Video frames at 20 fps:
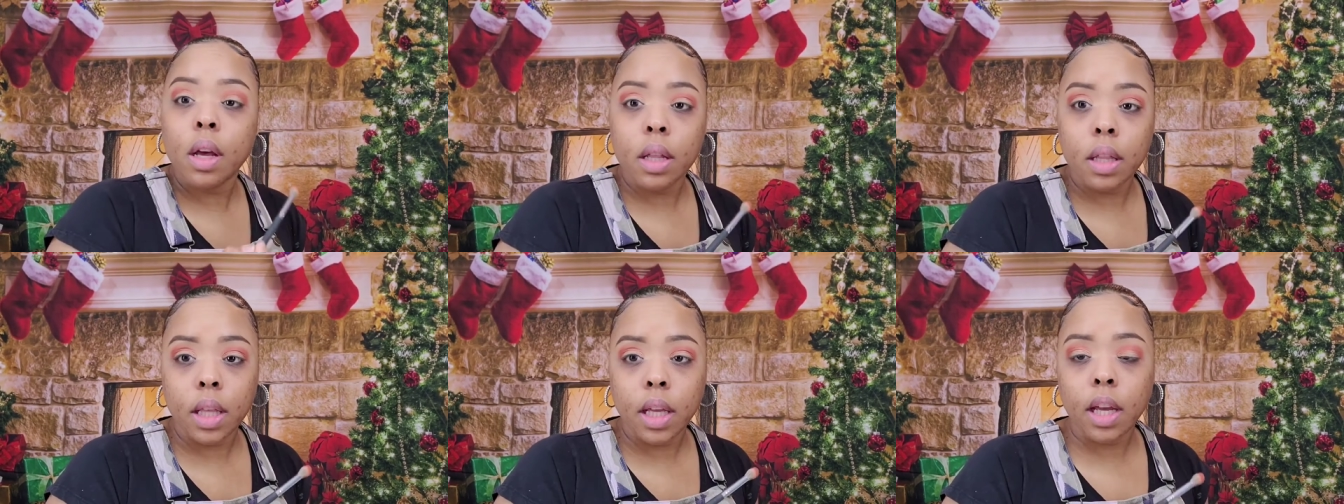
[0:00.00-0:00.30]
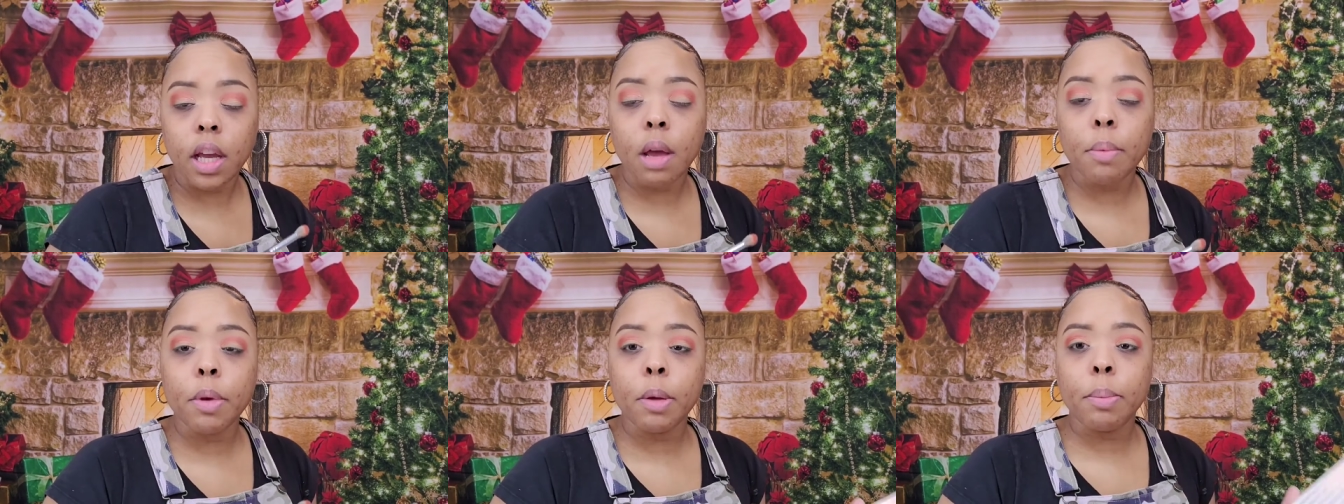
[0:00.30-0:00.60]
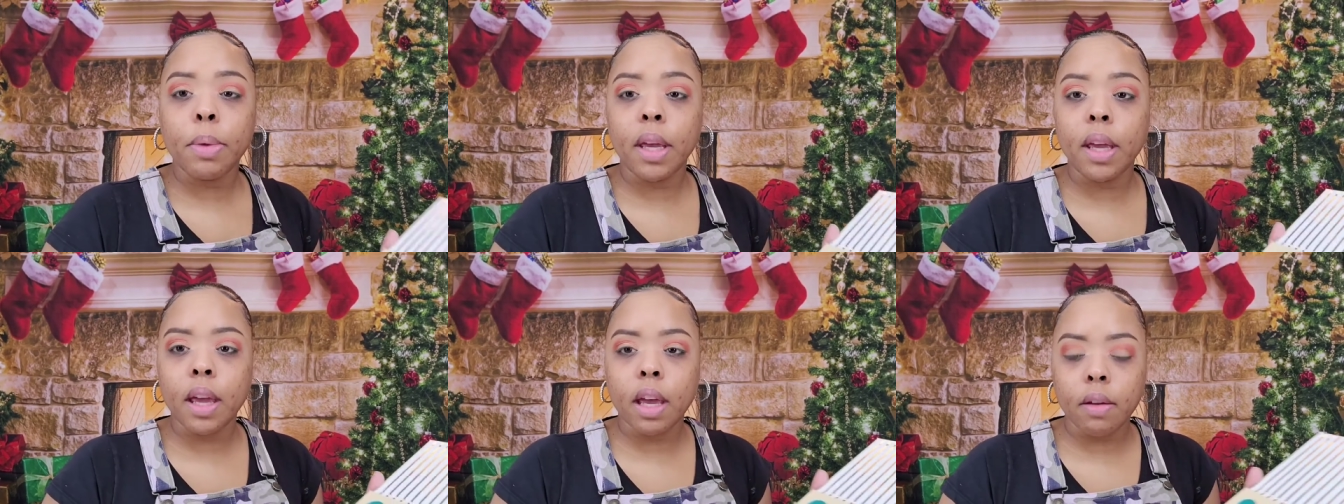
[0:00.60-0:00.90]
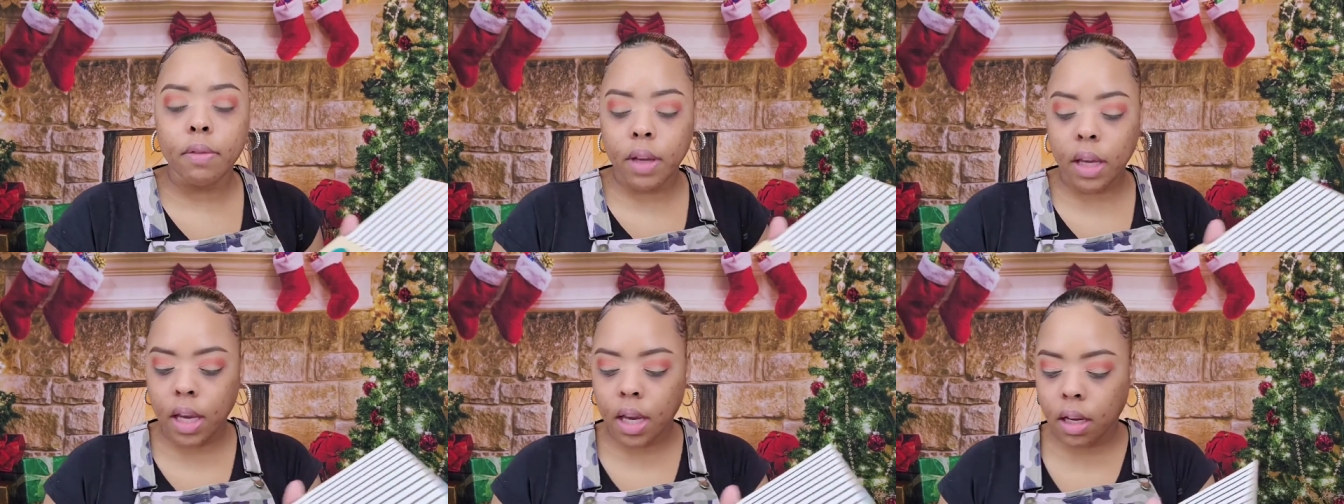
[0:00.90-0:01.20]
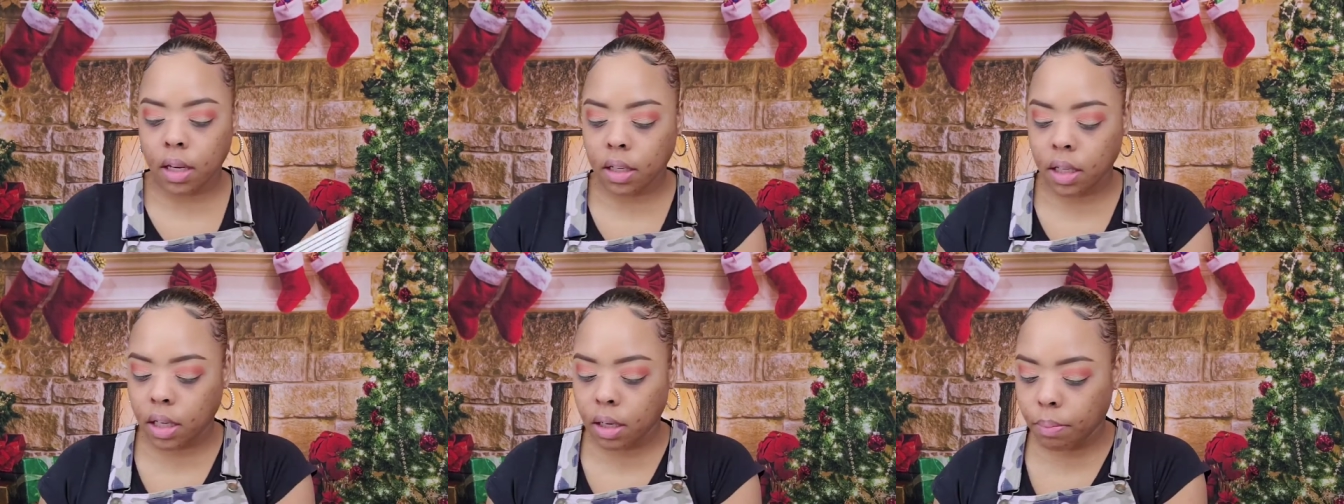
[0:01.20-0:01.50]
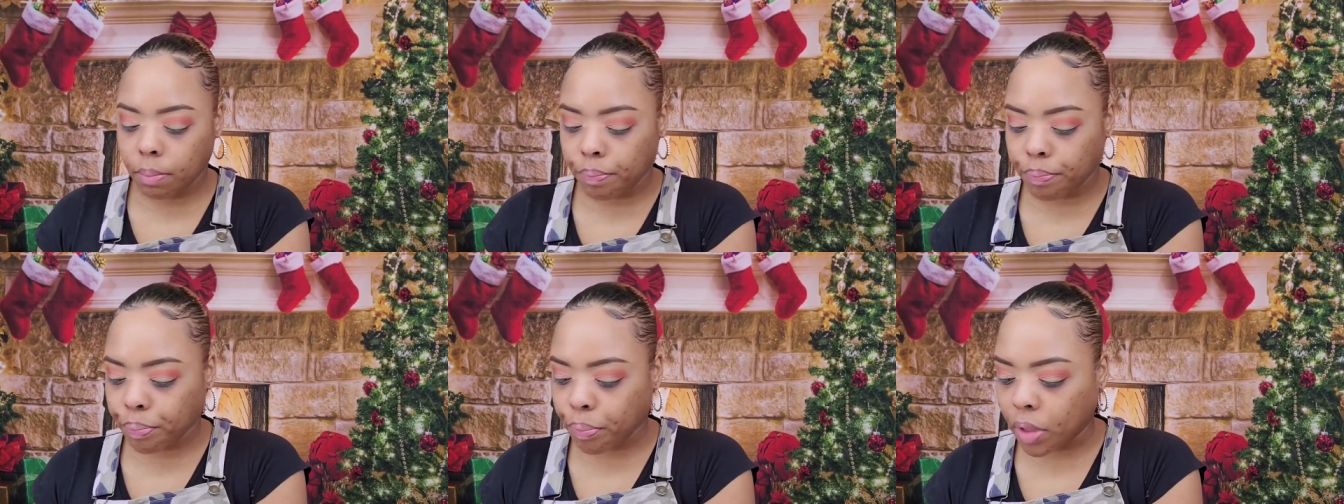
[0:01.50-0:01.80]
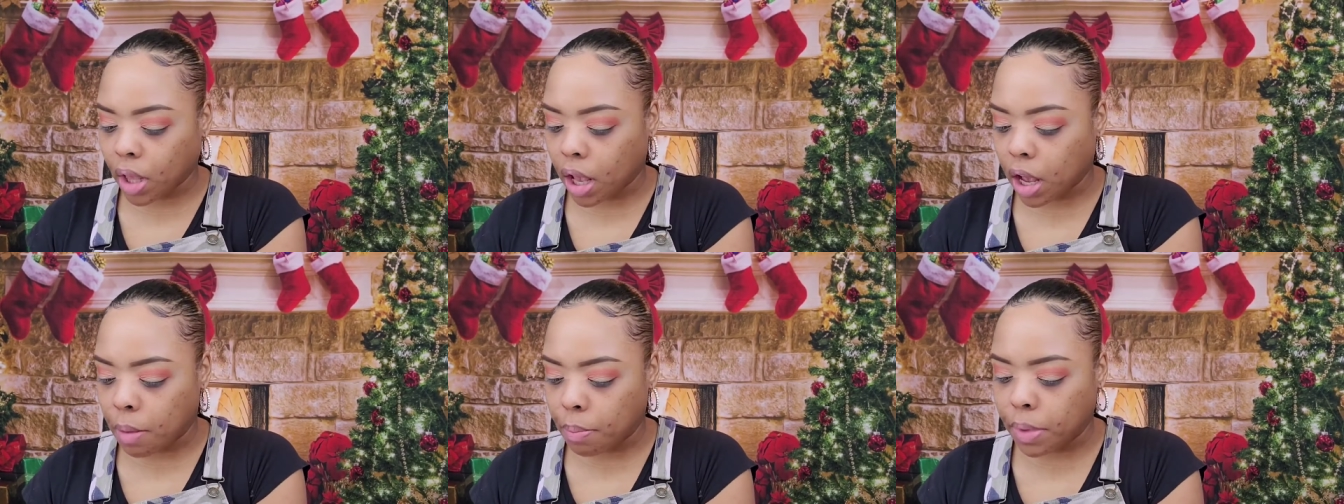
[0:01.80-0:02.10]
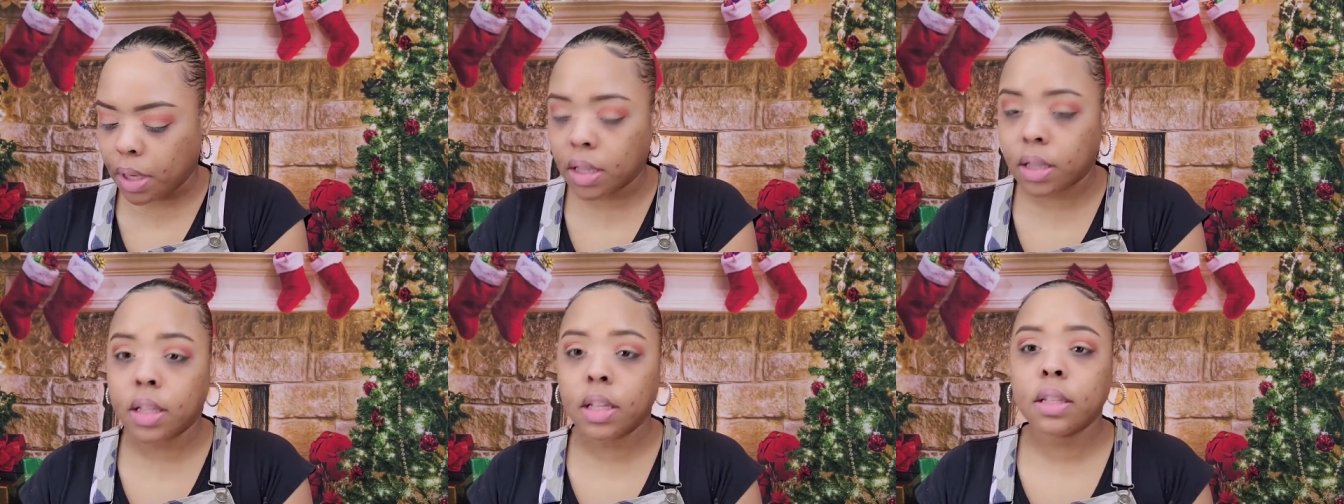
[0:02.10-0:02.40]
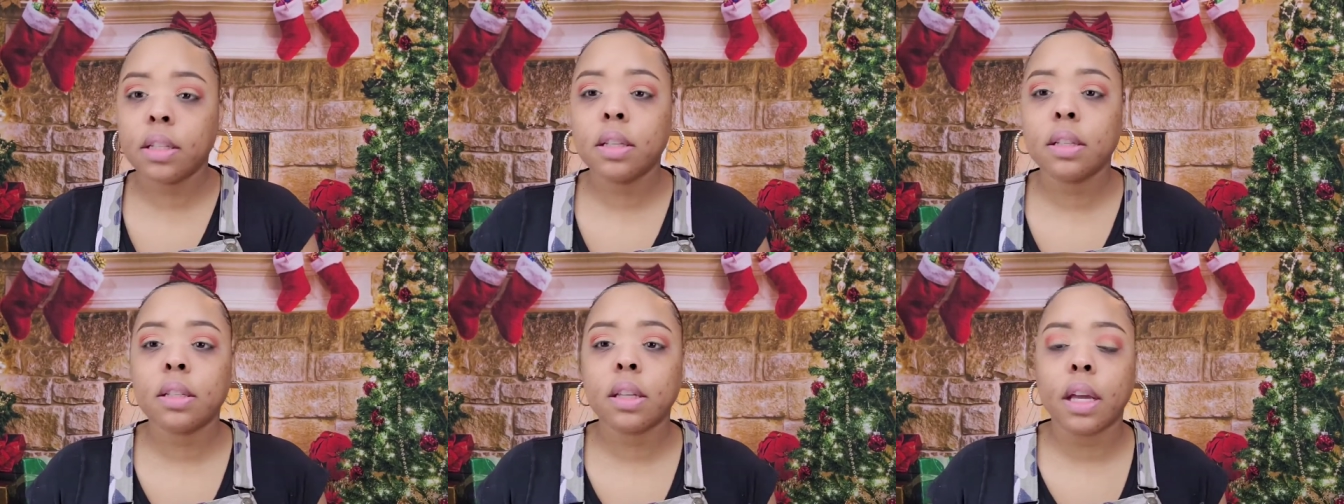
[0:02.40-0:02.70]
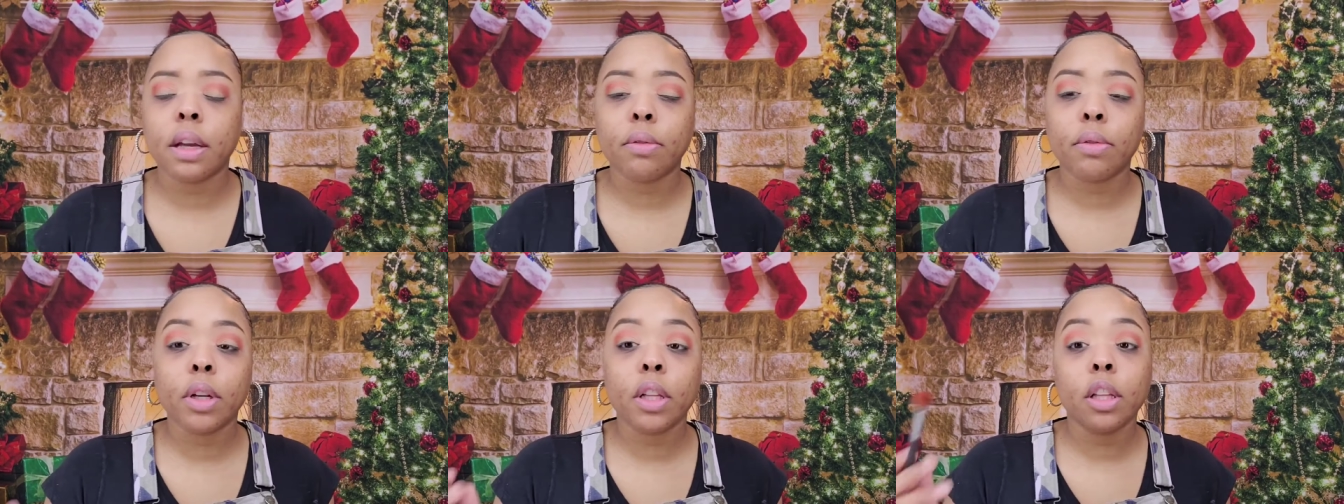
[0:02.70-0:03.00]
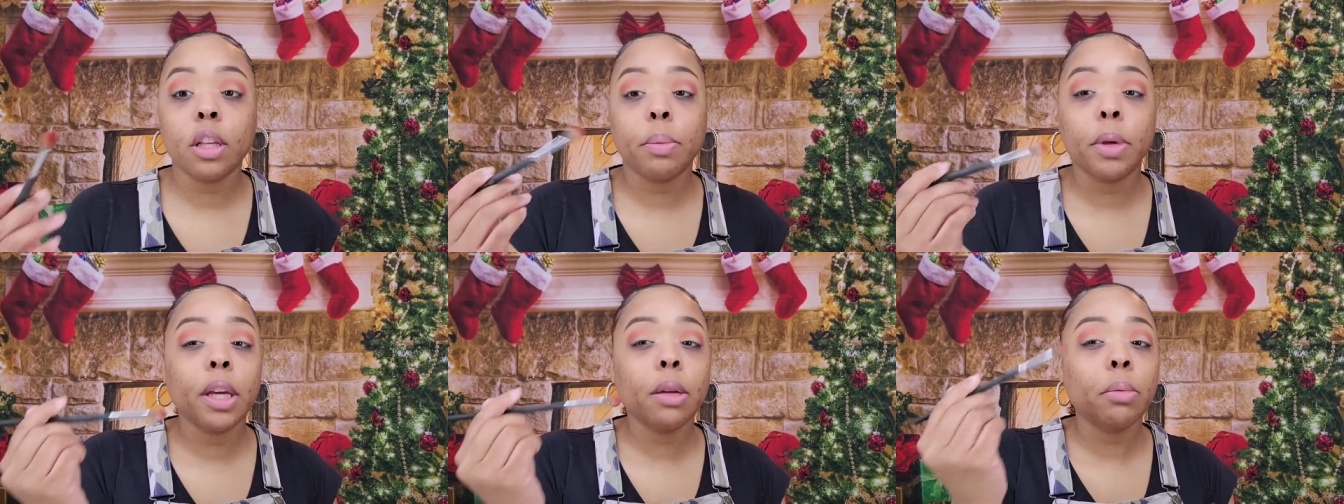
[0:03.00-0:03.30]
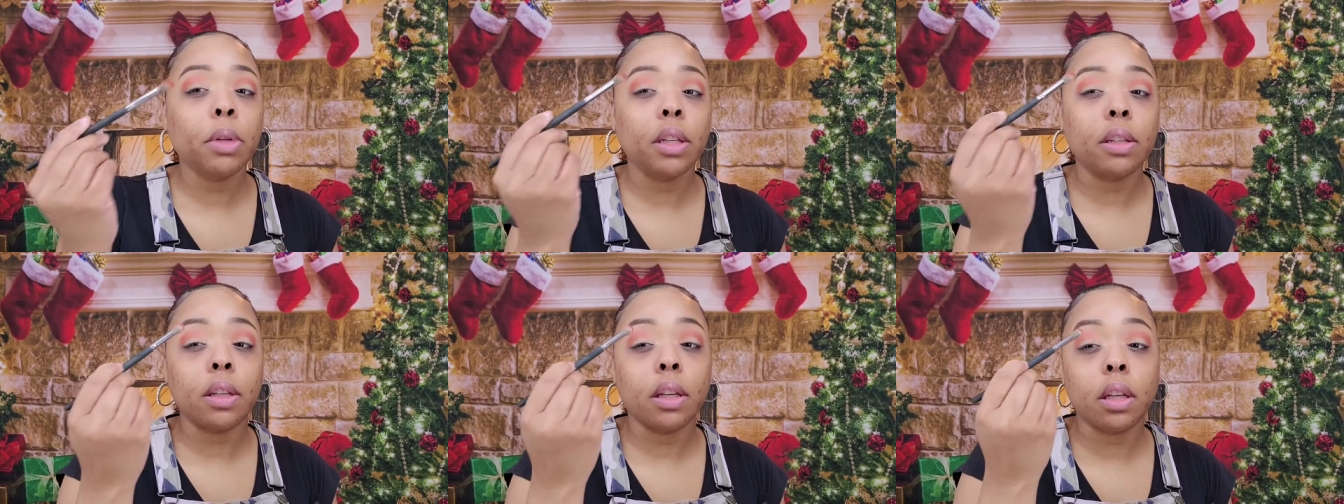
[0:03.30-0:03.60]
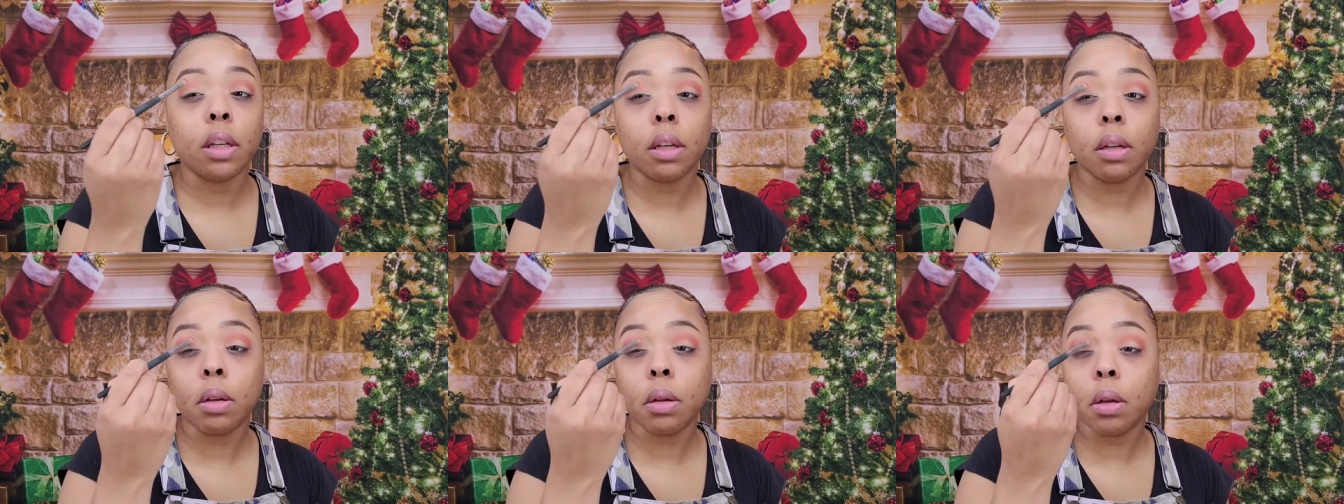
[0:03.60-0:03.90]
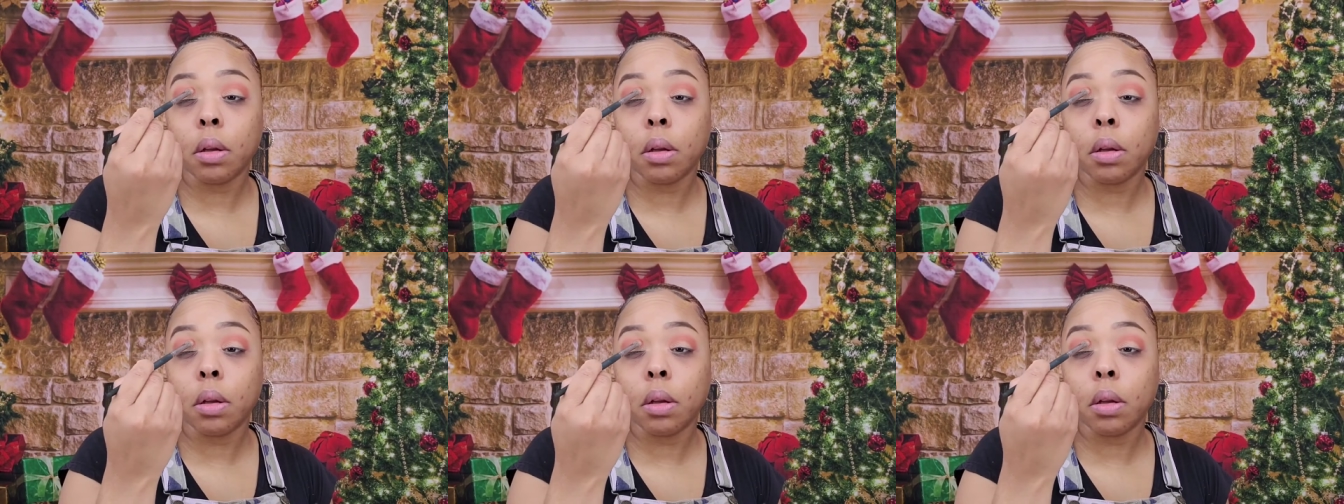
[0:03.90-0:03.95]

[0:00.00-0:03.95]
think I'm a bit heavy-handed, um, but this is like really pigmented.